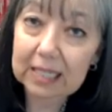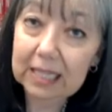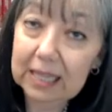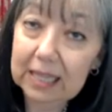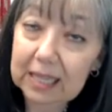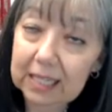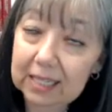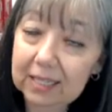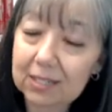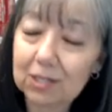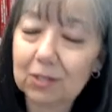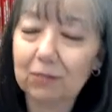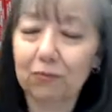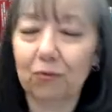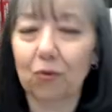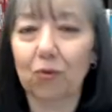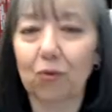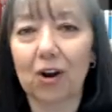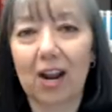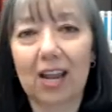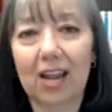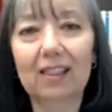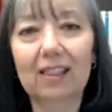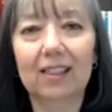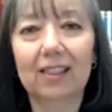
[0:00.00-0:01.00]
did this
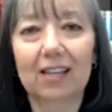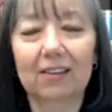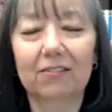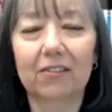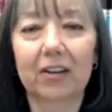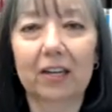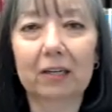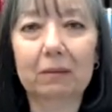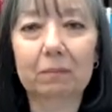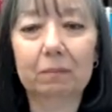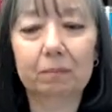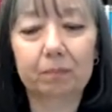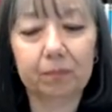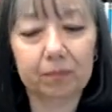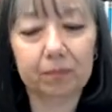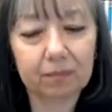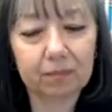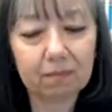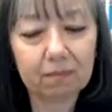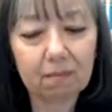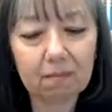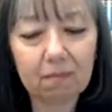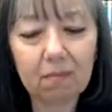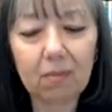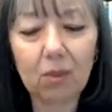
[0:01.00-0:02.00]
for a living.
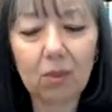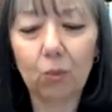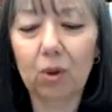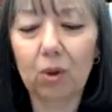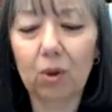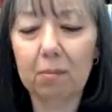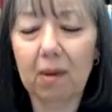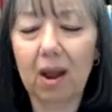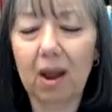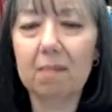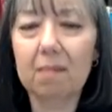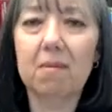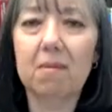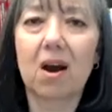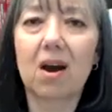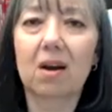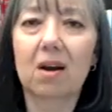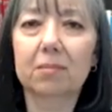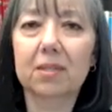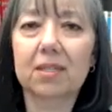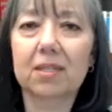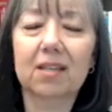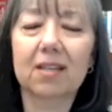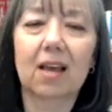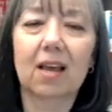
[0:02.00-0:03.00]
When my
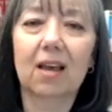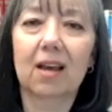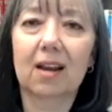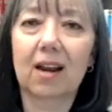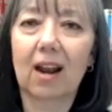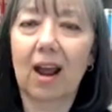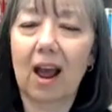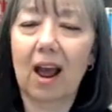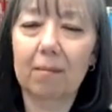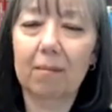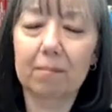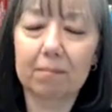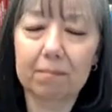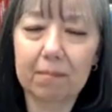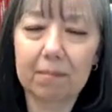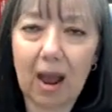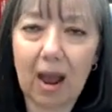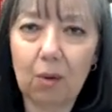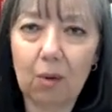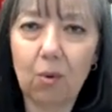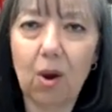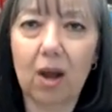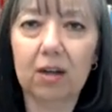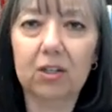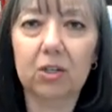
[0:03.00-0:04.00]
mom said,
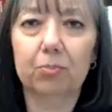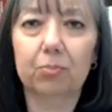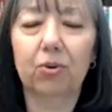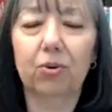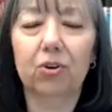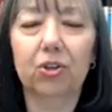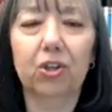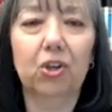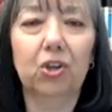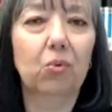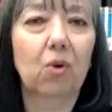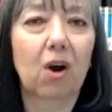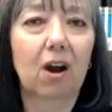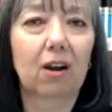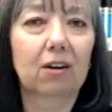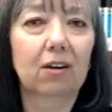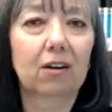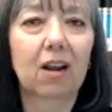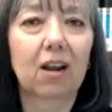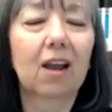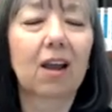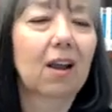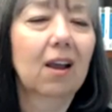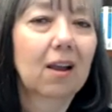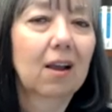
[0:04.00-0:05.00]
I want to put you
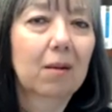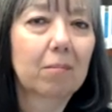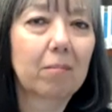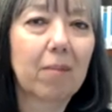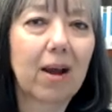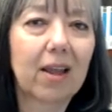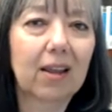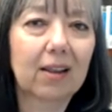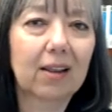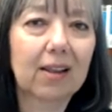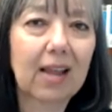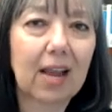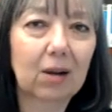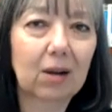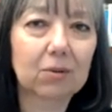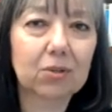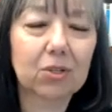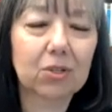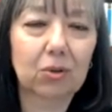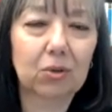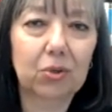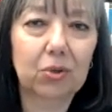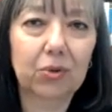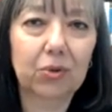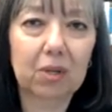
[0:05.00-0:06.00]
on my account
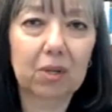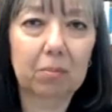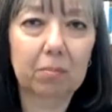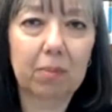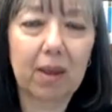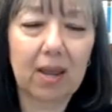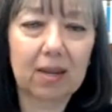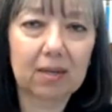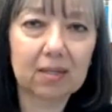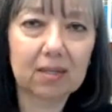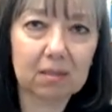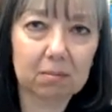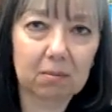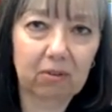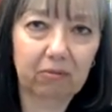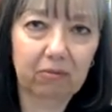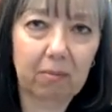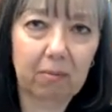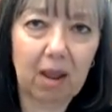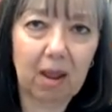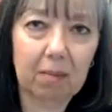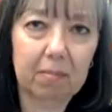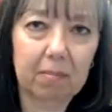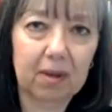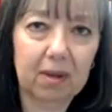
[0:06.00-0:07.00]
so you can pay some of
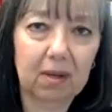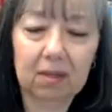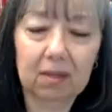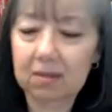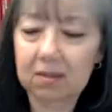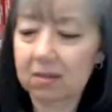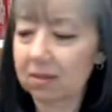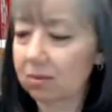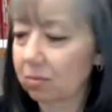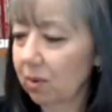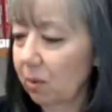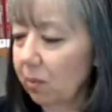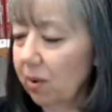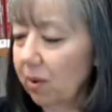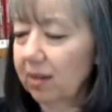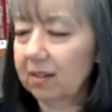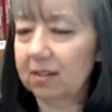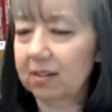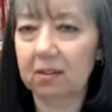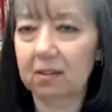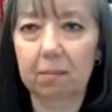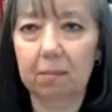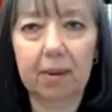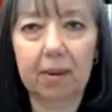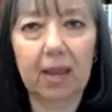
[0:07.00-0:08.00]
my bills, we went
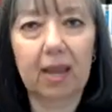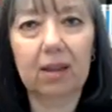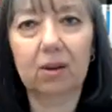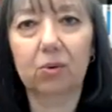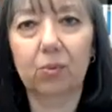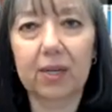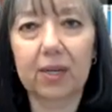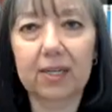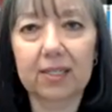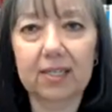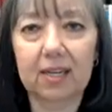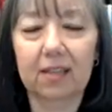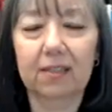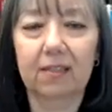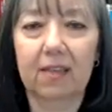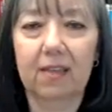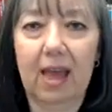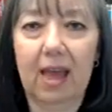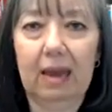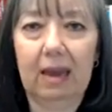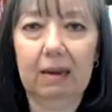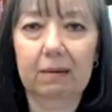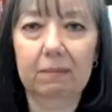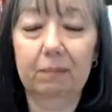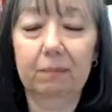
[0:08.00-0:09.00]
to the bank, we did
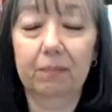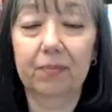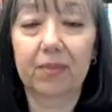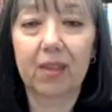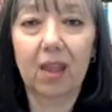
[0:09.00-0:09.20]
that.